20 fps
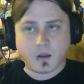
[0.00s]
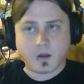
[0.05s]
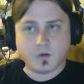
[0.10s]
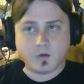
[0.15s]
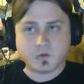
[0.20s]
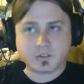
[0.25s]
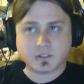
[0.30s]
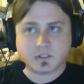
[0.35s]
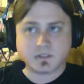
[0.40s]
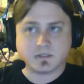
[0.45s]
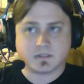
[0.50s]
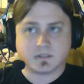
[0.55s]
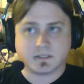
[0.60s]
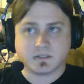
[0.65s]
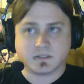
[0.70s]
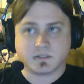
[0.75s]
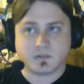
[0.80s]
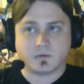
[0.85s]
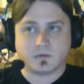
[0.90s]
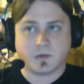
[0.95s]
Ocean,
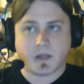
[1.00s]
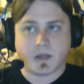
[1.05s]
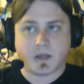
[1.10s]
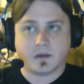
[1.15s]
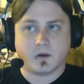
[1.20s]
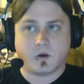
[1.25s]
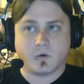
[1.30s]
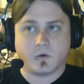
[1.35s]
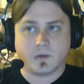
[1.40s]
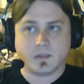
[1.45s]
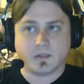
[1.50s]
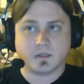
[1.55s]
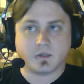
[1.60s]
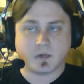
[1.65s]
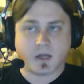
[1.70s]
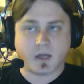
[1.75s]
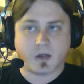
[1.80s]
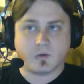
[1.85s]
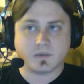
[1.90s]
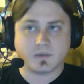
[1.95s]
since you're not
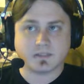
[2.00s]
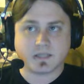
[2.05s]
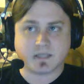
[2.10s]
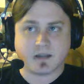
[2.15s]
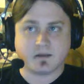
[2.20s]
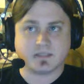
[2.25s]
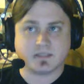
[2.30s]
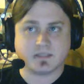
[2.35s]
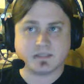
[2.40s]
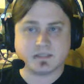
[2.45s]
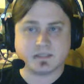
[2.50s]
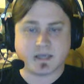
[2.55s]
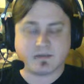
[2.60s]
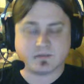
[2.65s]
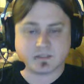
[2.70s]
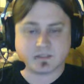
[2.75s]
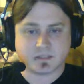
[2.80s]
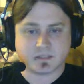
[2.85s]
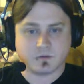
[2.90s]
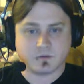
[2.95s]
always guaranteed to have
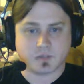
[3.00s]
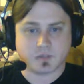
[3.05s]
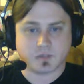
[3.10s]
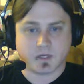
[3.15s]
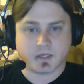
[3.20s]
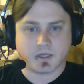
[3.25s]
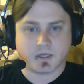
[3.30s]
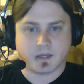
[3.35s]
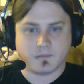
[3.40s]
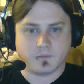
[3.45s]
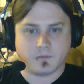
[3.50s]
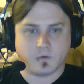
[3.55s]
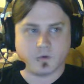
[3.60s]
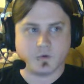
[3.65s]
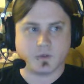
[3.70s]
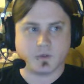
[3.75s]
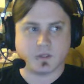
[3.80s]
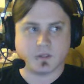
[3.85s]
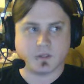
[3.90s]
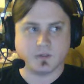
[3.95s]
a skill drain up, or
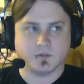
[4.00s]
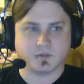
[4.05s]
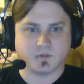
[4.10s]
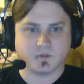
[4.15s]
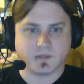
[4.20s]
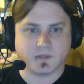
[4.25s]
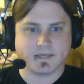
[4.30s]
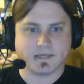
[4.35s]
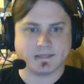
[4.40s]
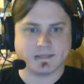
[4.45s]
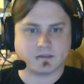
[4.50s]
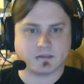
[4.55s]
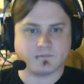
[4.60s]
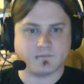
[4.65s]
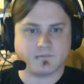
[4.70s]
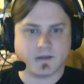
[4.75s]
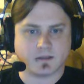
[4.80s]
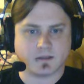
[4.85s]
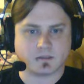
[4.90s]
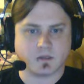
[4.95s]
you can usually get his
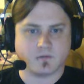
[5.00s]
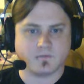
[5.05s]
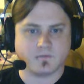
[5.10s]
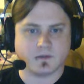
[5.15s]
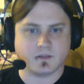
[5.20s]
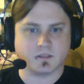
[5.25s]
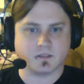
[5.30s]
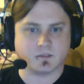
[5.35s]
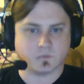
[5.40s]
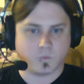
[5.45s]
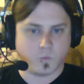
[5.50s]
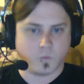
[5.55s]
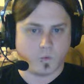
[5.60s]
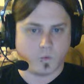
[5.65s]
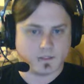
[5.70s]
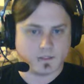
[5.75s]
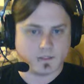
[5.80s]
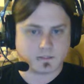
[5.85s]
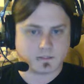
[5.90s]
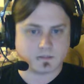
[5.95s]
effect off at least
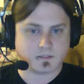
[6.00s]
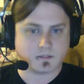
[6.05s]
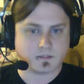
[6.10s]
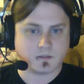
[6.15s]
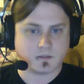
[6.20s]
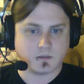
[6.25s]
once.